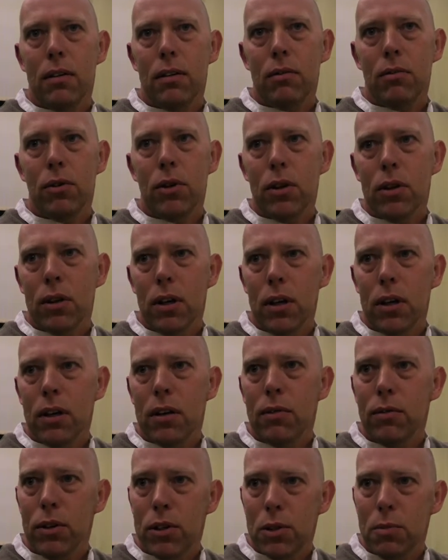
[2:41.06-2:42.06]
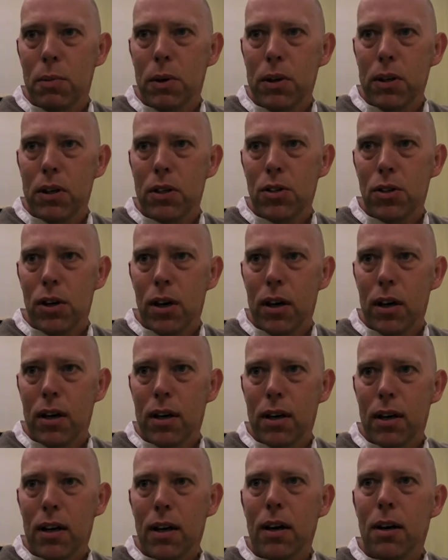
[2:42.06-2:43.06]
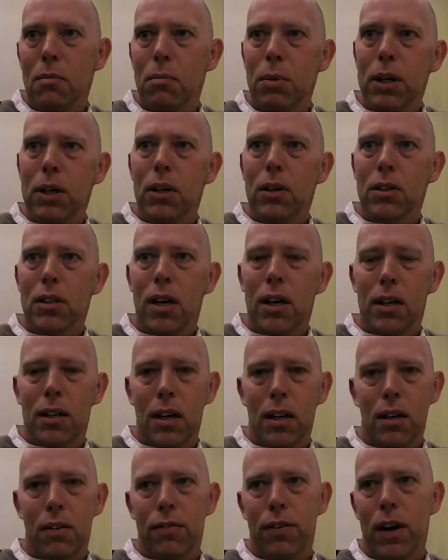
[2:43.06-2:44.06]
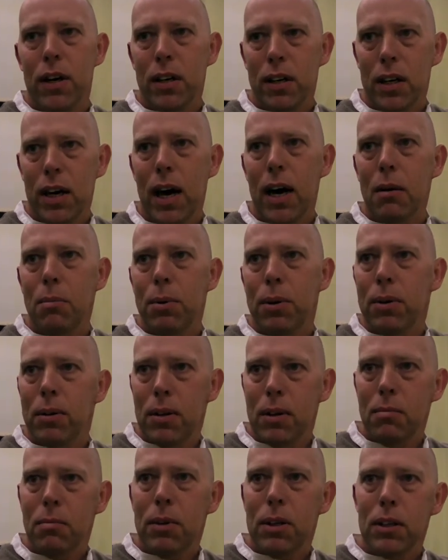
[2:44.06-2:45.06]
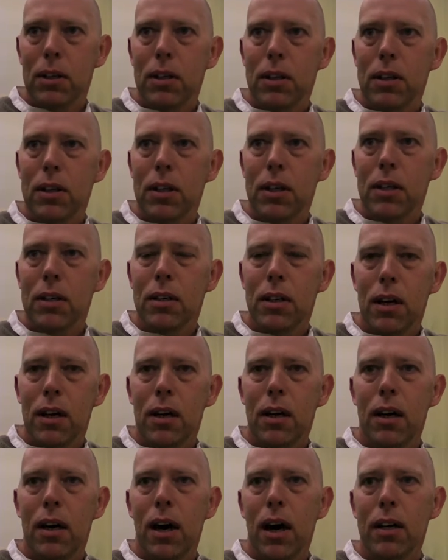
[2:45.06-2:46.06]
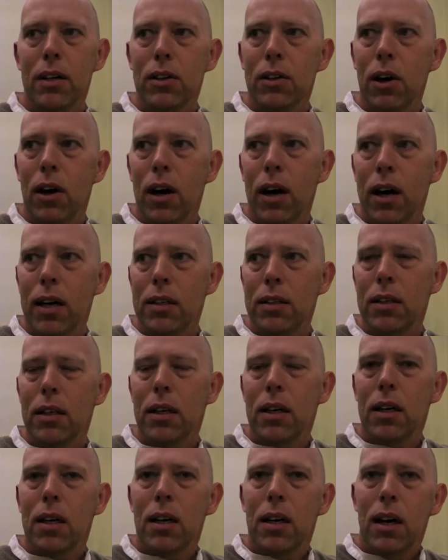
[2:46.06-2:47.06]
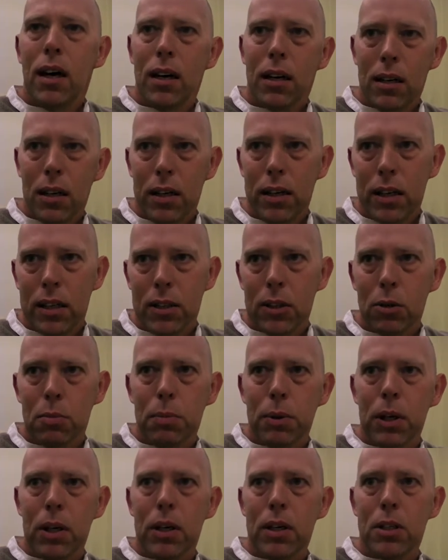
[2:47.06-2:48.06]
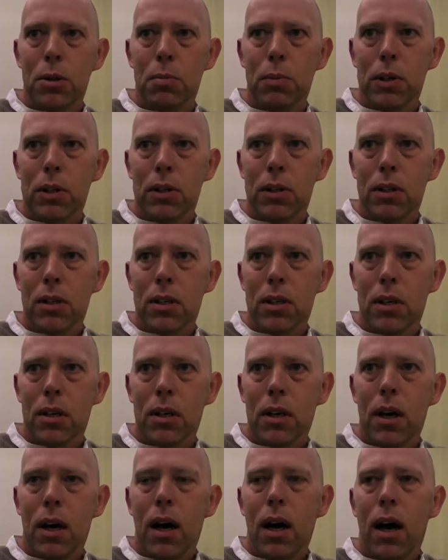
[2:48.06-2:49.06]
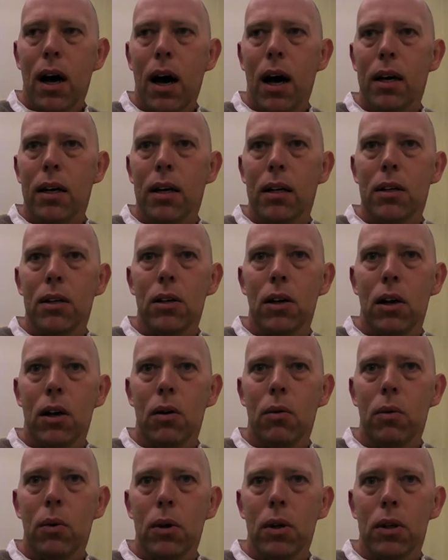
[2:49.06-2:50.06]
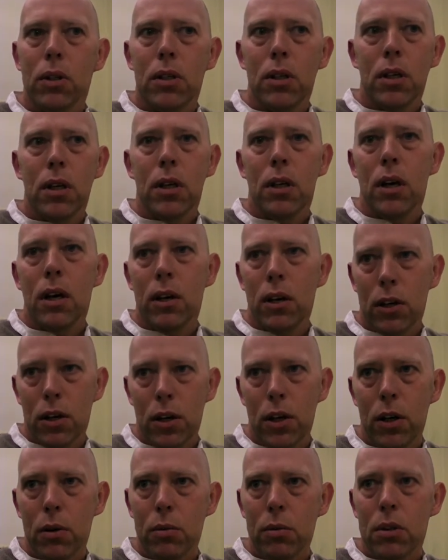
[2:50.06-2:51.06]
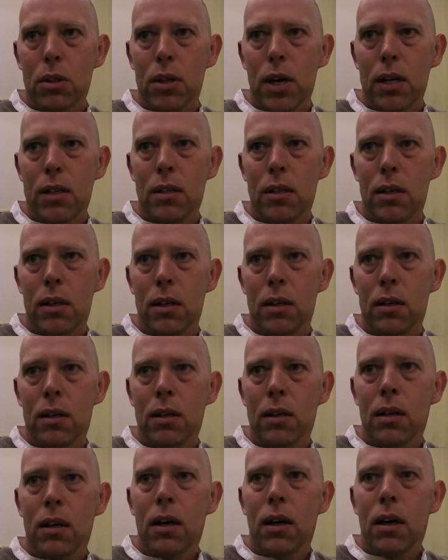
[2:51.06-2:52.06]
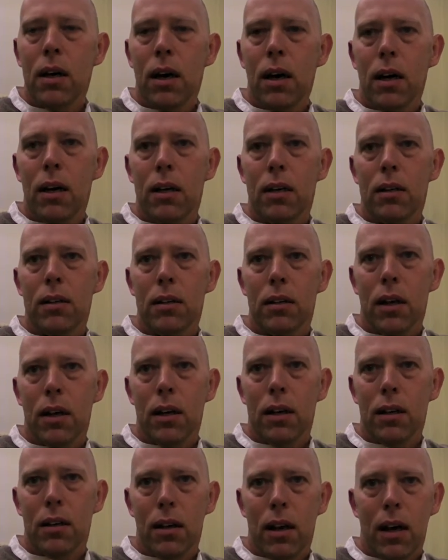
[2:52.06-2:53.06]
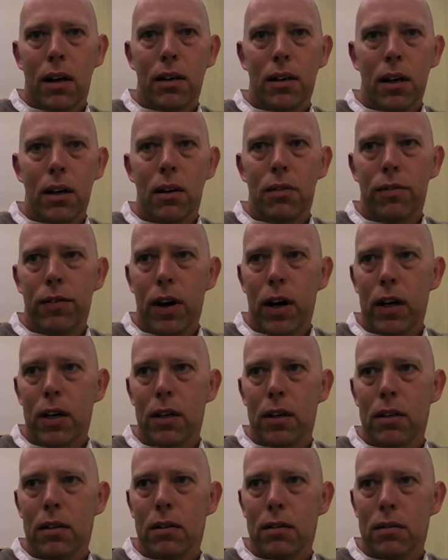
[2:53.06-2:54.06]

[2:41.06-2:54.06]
respiratory because I identified a gap in my learning. I'd not had a clinical placement and I'd not worked in an acute setting, and I identified